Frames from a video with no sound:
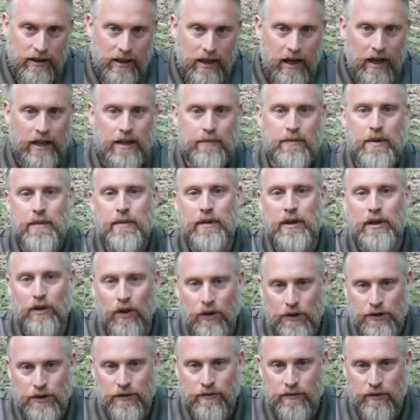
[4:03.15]
And there may be
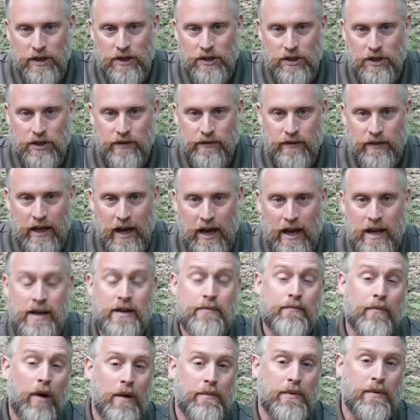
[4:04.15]
lots of reasons for that, and
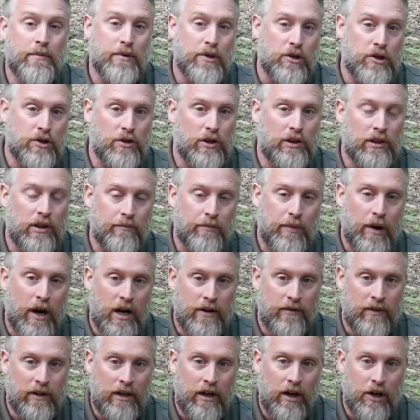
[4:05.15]
it might be because you're part
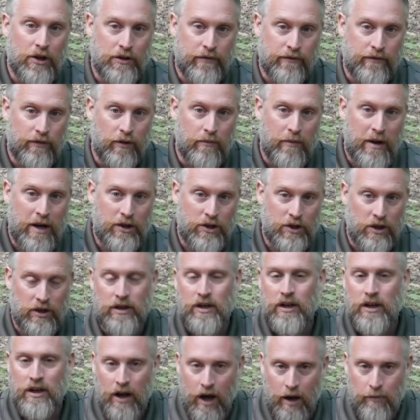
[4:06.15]
of a larger formation,
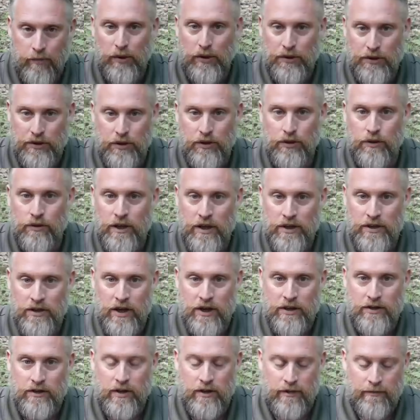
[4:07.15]
a platoon,
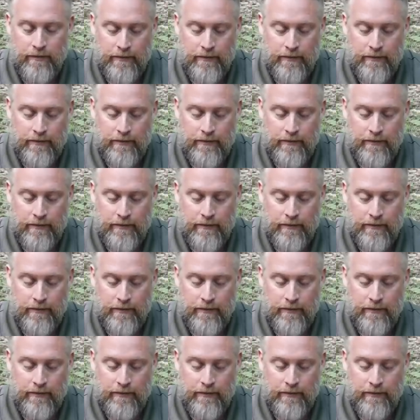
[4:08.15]
etc.